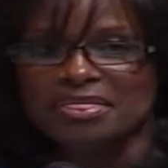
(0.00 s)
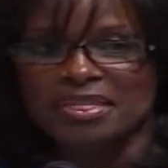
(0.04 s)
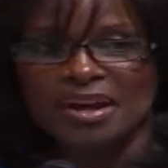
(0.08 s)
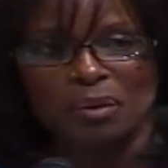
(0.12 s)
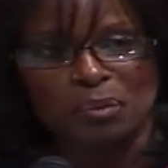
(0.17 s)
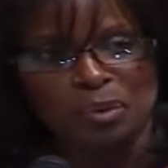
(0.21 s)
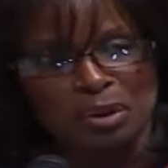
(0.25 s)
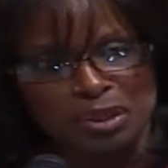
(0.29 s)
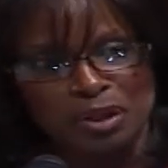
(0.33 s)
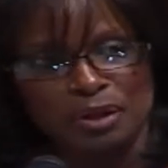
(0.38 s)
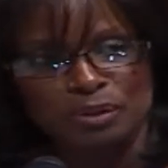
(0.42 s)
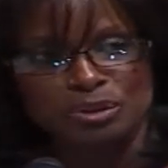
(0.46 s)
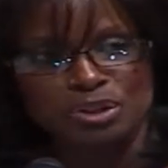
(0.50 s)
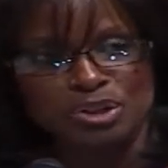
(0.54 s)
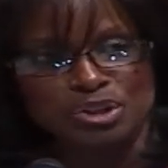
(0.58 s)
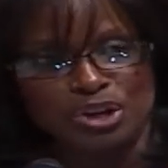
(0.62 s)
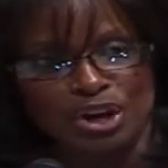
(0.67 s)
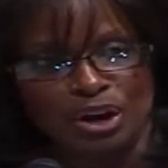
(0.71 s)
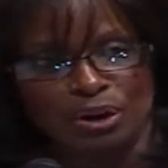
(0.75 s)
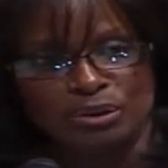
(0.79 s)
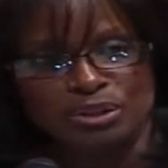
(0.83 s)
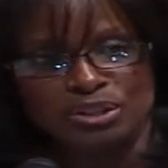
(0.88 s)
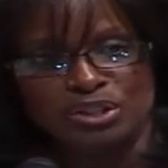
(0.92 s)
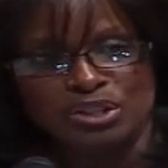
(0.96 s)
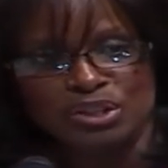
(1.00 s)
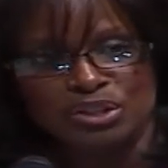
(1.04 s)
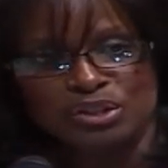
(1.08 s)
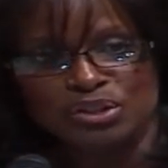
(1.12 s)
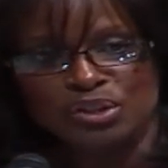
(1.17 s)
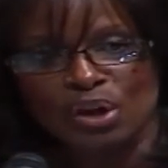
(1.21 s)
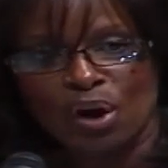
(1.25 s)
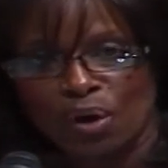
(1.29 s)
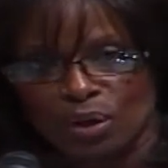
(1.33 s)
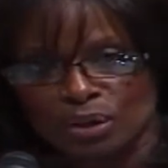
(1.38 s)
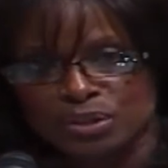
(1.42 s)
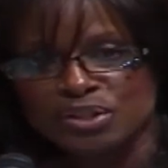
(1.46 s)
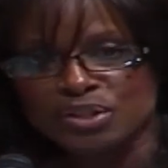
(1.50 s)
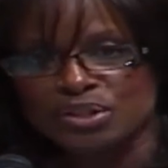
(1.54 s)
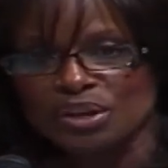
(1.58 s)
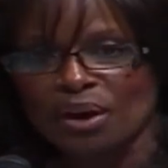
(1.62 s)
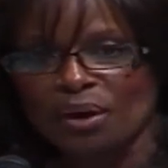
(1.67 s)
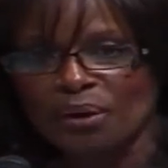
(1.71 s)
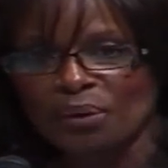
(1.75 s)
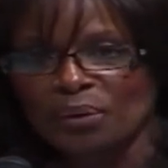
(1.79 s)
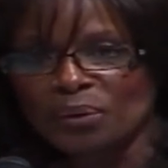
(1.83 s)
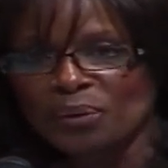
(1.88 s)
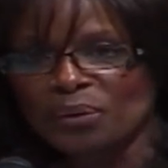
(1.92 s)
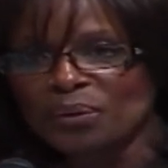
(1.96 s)
There were those nurses
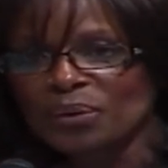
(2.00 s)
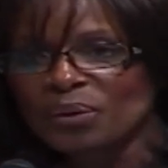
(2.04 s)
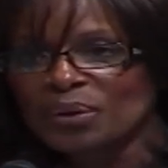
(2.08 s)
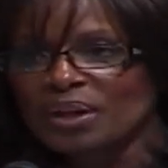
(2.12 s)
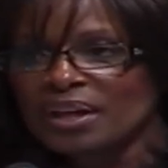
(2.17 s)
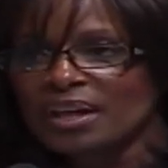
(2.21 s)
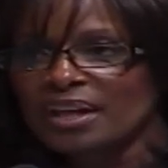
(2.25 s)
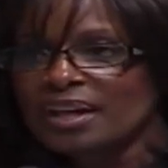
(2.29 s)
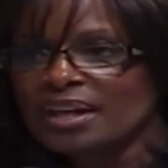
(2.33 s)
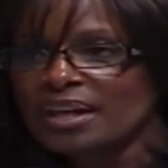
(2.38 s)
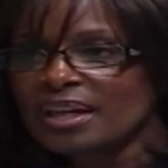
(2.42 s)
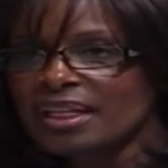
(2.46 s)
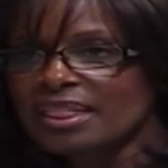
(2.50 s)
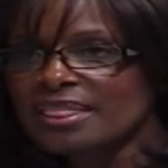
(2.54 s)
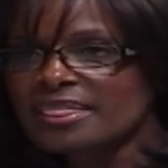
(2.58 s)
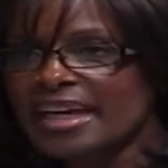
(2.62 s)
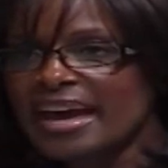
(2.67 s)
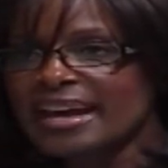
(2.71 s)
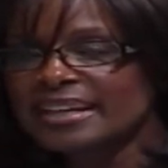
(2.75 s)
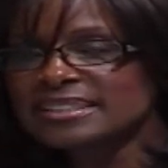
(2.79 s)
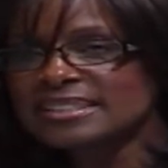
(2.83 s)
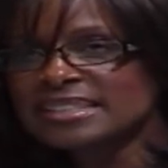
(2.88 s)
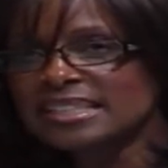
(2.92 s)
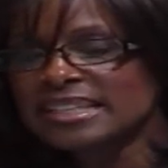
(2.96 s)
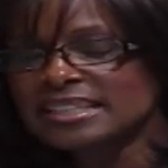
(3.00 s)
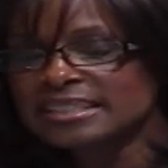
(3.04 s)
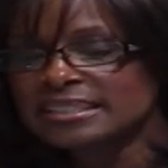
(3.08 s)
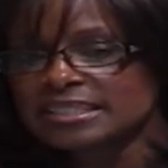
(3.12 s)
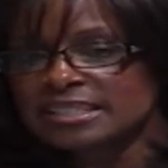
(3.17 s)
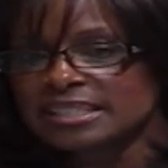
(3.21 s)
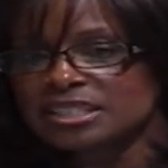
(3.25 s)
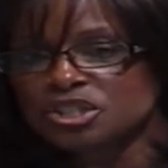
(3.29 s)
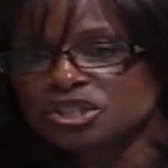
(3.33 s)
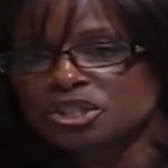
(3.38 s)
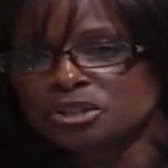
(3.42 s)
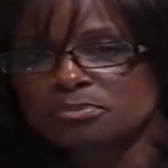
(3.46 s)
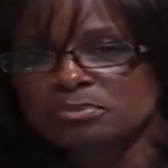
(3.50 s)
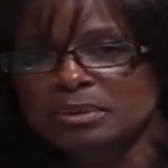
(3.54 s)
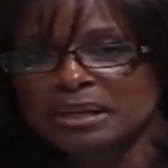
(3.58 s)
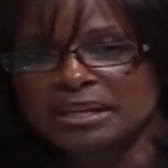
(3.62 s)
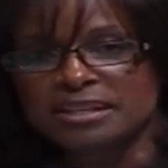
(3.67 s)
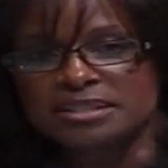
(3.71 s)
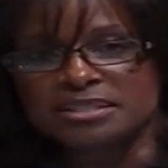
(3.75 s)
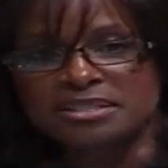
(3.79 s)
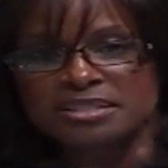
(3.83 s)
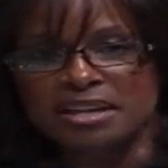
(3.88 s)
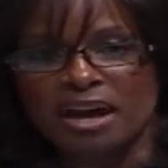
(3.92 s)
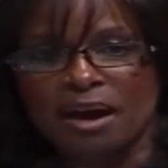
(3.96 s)
also that tended to me.
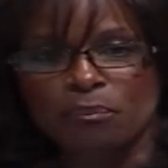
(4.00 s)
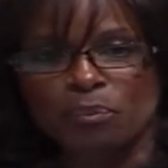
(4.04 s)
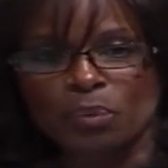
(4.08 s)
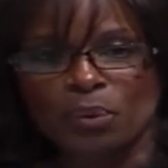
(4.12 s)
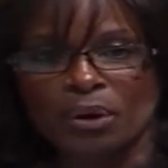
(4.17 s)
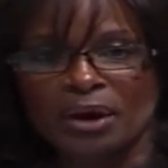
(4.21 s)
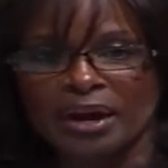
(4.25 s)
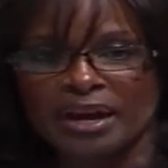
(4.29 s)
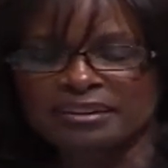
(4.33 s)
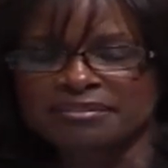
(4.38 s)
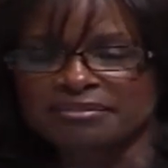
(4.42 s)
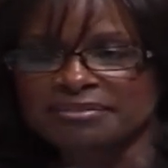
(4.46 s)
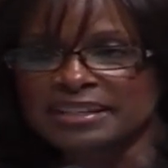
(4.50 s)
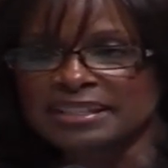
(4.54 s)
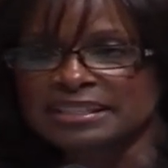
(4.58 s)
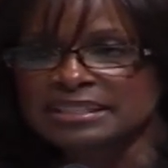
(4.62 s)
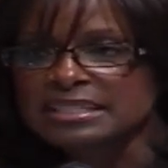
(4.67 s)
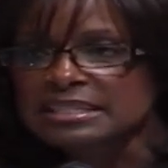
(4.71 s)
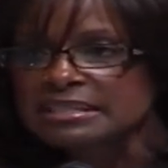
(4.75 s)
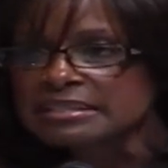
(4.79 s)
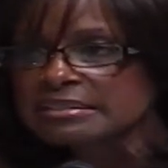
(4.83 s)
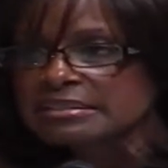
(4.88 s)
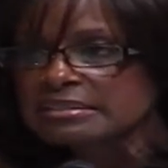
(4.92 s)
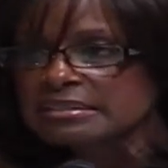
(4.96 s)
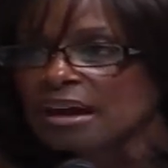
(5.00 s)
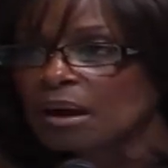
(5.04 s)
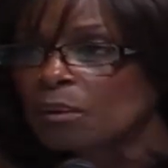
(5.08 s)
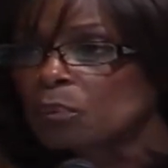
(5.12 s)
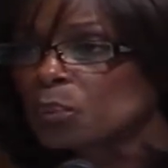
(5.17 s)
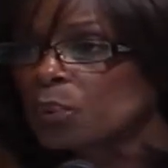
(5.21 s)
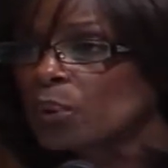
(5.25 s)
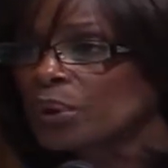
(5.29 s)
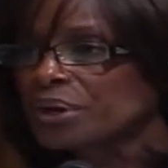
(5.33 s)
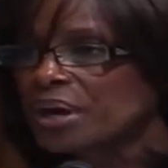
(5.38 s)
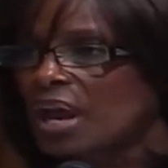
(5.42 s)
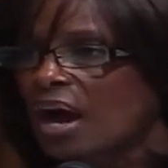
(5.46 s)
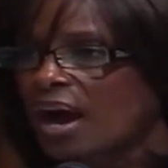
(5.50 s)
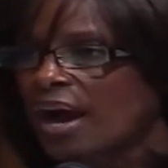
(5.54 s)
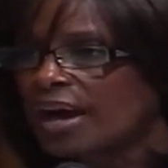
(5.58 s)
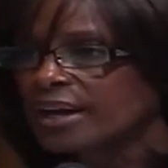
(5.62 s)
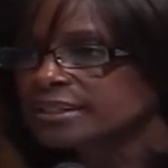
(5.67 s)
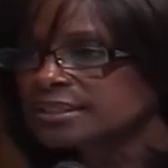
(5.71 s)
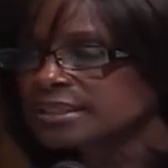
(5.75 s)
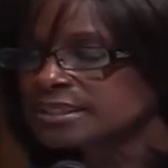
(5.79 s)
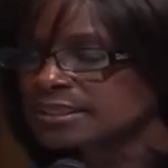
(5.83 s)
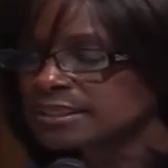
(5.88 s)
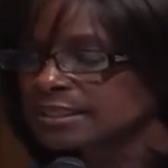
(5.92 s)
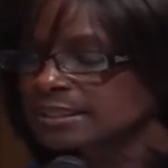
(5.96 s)
Some were Adventists, some were
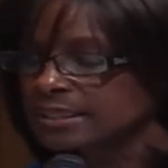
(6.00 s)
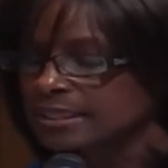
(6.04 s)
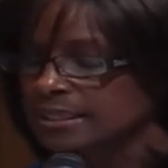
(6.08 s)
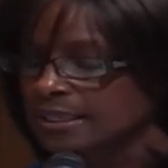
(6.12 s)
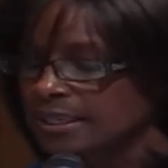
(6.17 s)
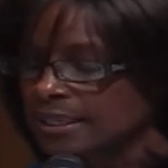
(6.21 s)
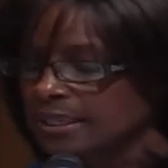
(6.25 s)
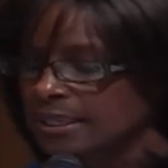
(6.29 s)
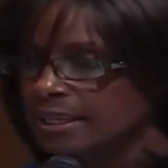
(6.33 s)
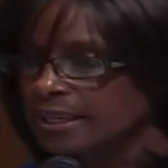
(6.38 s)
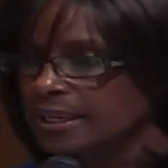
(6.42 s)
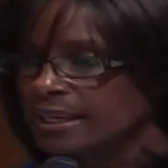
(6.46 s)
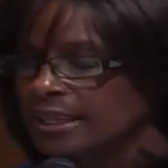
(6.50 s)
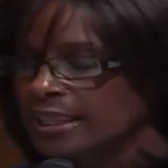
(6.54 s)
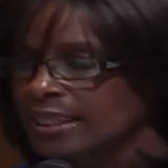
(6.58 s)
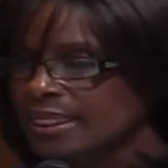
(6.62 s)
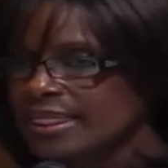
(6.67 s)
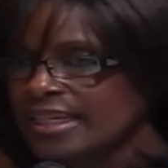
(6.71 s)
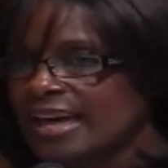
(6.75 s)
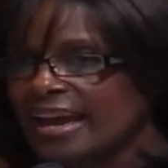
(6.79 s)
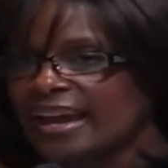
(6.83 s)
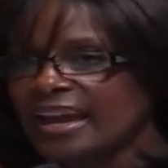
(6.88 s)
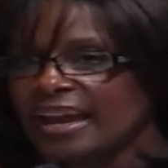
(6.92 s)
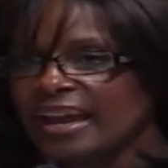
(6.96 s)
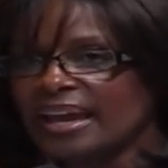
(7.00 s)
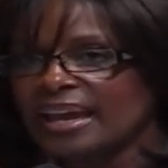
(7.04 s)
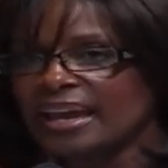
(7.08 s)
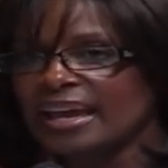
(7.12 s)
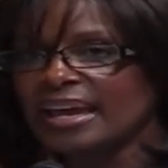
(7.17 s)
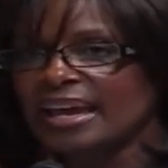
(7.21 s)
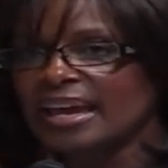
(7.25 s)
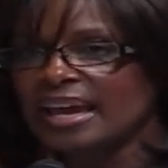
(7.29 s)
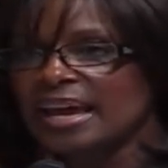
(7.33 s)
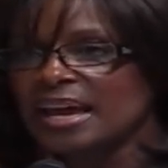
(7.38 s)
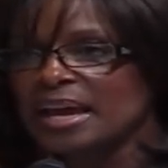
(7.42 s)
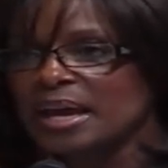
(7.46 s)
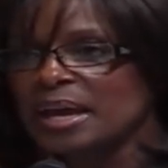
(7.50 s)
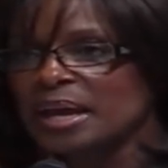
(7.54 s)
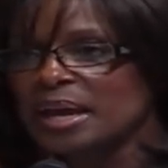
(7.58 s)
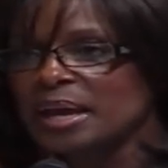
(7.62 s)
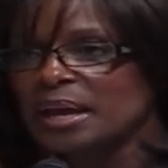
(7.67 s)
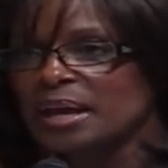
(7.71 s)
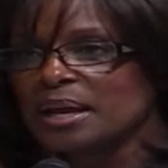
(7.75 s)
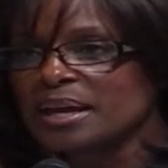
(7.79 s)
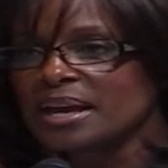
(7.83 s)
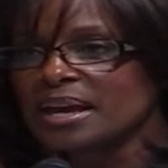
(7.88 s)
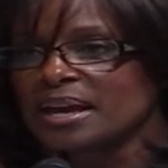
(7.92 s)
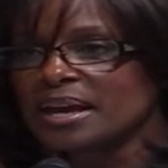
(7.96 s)
not. They
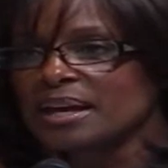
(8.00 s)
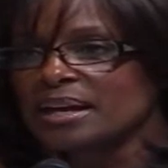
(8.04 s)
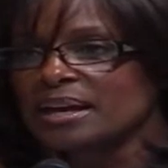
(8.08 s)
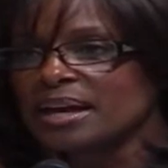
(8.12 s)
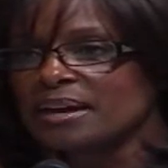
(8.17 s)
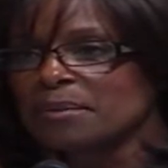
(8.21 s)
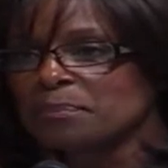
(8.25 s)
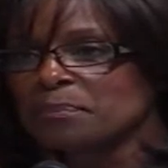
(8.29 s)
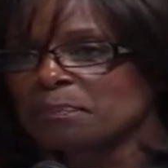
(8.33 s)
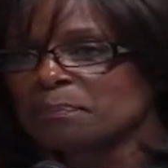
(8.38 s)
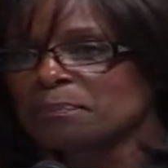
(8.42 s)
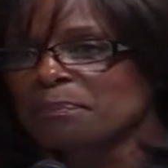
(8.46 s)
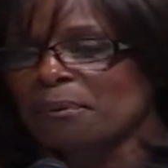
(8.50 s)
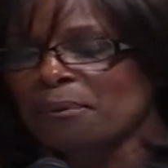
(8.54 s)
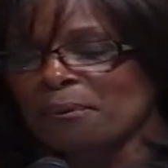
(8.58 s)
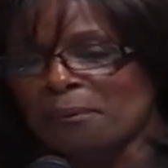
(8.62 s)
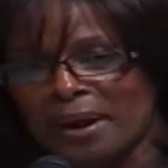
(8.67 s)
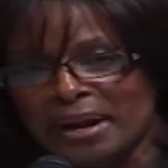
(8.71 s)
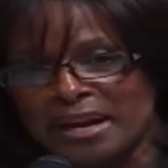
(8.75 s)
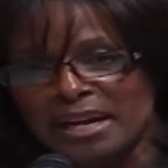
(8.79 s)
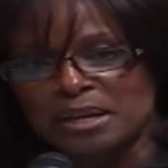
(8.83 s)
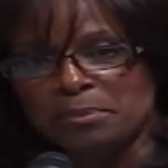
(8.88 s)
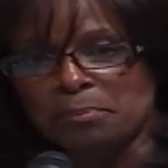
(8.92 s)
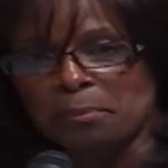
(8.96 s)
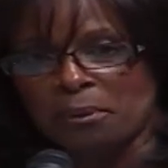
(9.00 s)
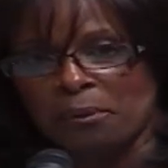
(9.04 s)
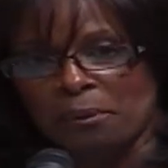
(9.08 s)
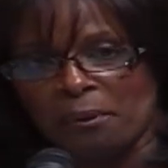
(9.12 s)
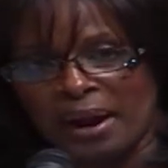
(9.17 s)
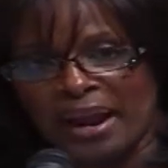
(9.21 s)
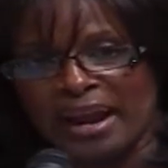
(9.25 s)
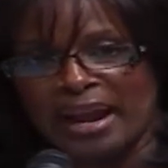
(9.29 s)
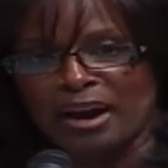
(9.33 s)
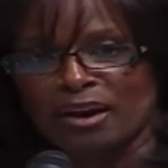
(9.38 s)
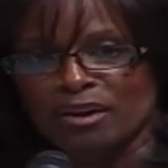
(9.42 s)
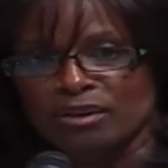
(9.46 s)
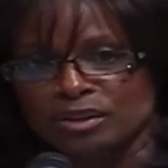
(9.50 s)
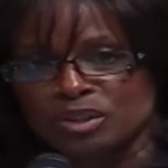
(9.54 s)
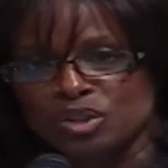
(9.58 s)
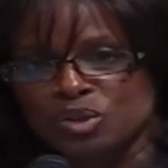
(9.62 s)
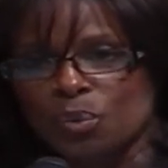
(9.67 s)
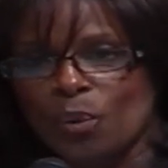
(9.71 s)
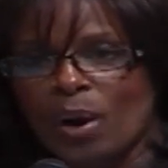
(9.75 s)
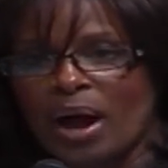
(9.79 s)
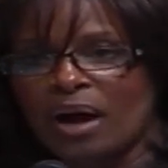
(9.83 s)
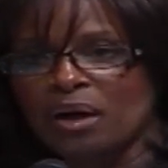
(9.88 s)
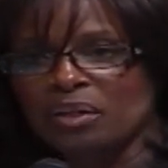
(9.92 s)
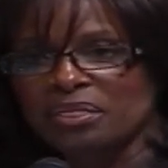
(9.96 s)
prayed prayers
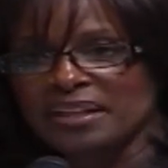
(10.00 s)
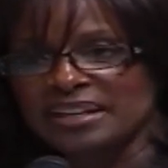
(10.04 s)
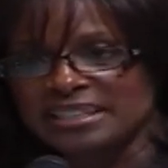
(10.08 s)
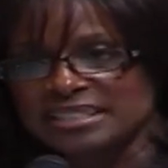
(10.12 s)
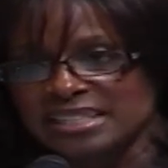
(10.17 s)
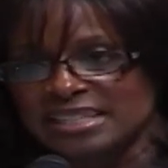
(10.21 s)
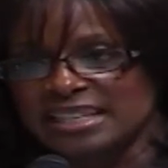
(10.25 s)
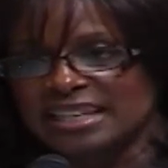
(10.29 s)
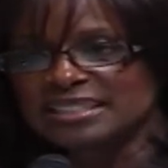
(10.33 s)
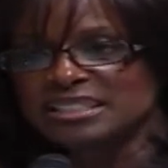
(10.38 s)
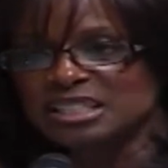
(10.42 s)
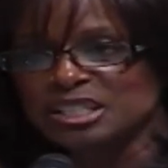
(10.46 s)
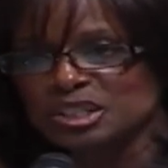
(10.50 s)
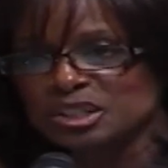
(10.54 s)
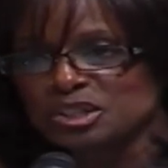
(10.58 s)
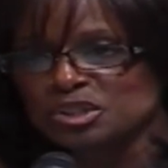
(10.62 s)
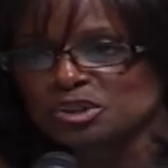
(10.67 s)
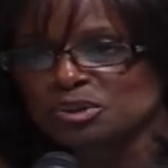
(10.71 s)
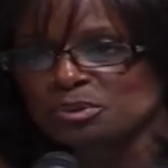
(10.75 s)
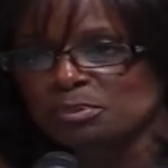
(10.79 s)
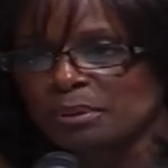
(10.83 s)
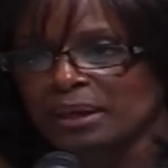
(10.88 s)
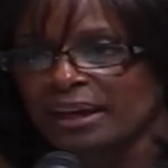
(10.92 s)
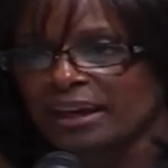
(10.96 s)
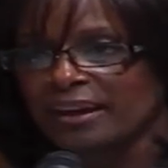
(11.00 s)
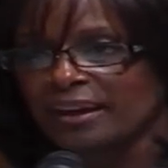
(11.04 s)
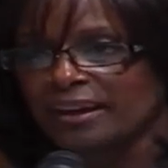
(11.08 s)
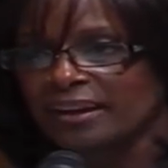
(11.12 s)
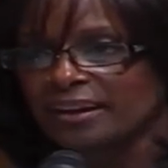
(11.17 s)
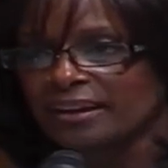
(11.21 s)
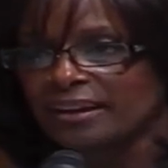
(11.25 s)
while they tended to me.